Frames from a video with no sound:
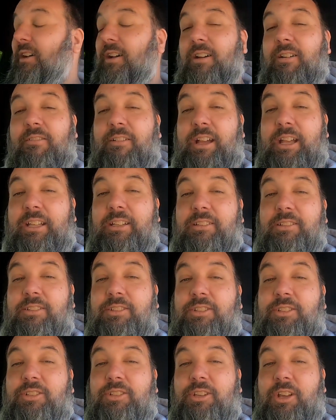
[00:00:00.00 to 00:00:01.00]
Alright,
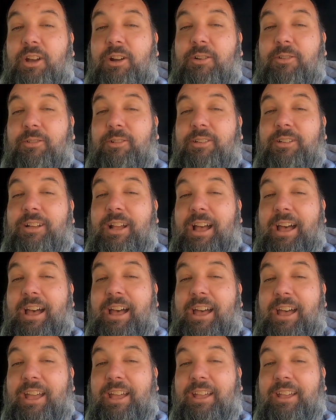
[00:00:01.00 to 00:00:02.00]
so
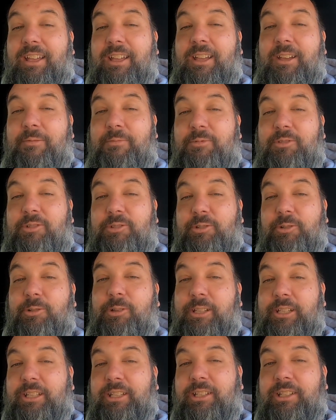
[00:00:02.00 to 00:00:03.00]
I am
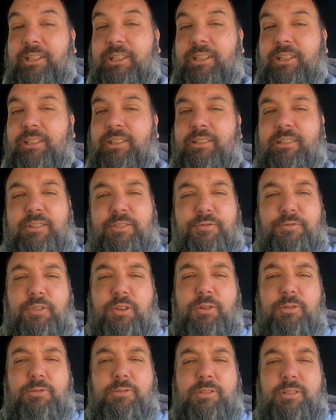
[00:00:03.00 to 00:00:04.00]
truly
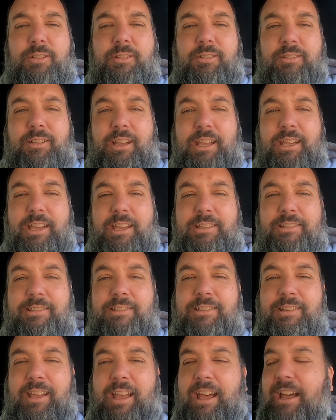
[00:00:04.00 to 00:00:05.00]
confused, I
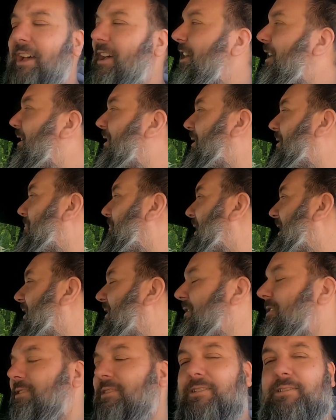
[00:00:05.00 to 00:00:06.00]
guess,
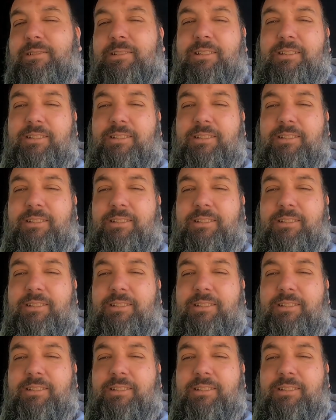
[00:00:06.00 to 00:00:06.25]
amazed,